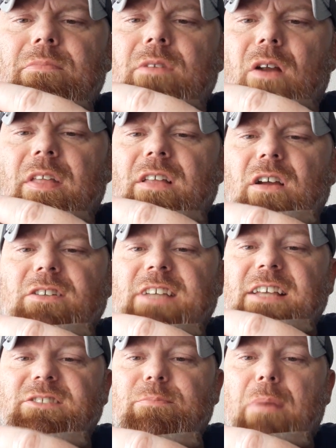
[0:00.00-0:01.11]

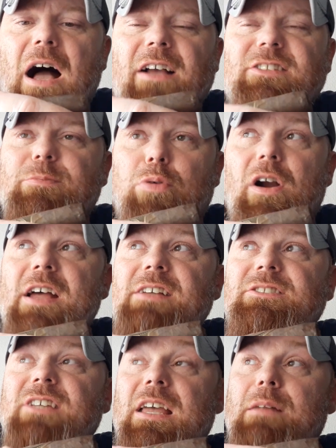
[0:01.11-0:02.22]
Is box
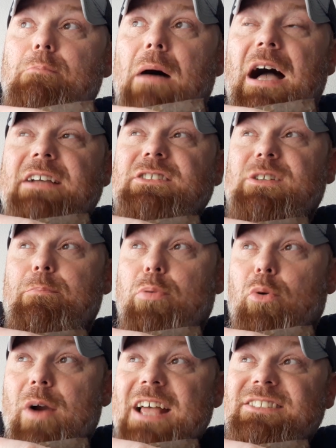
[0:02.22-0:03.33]
press and box
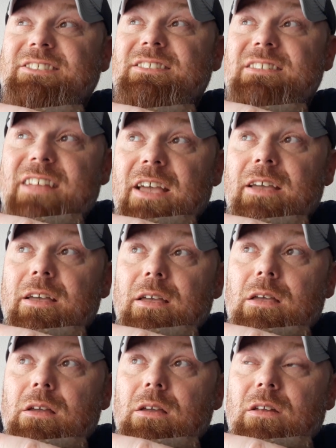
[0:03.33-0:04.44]
pressed
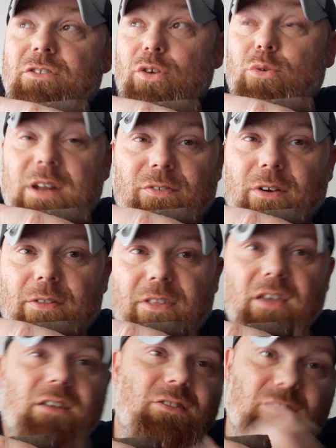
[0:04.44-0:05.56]
two different
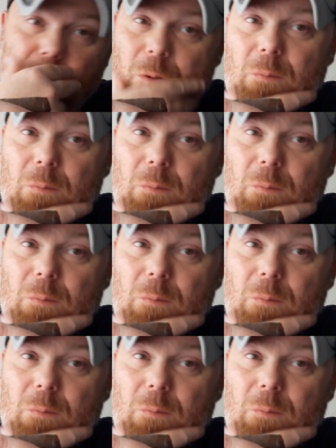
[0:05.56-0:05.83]
things?